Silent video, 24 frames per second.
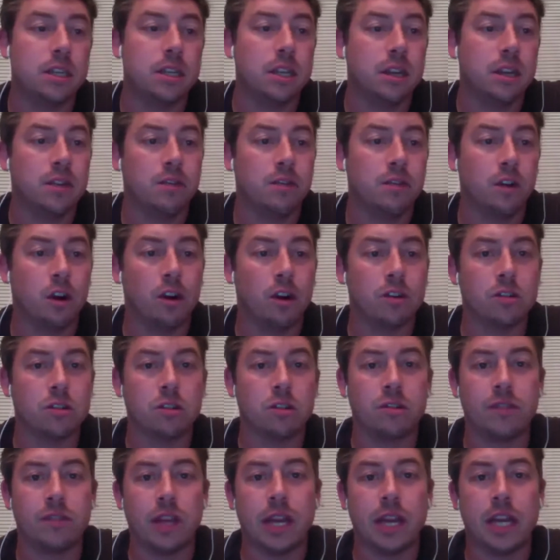for
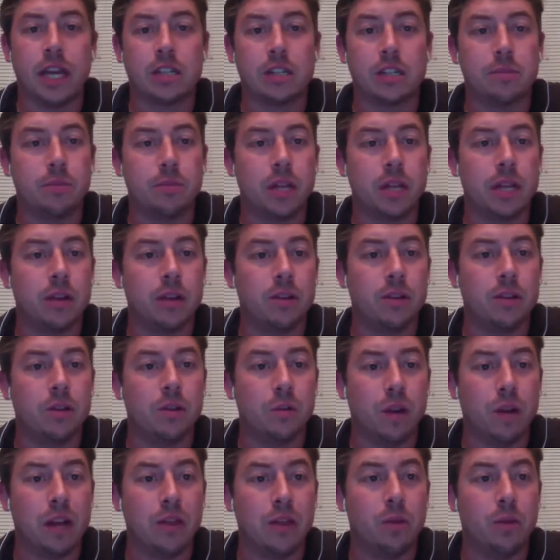Arsenal if they actually play
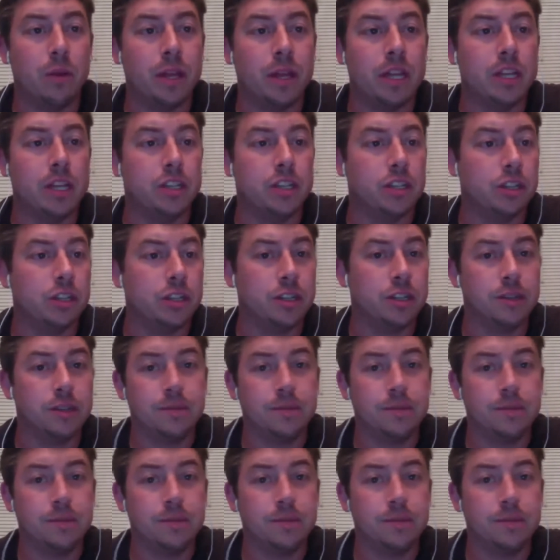the way they should.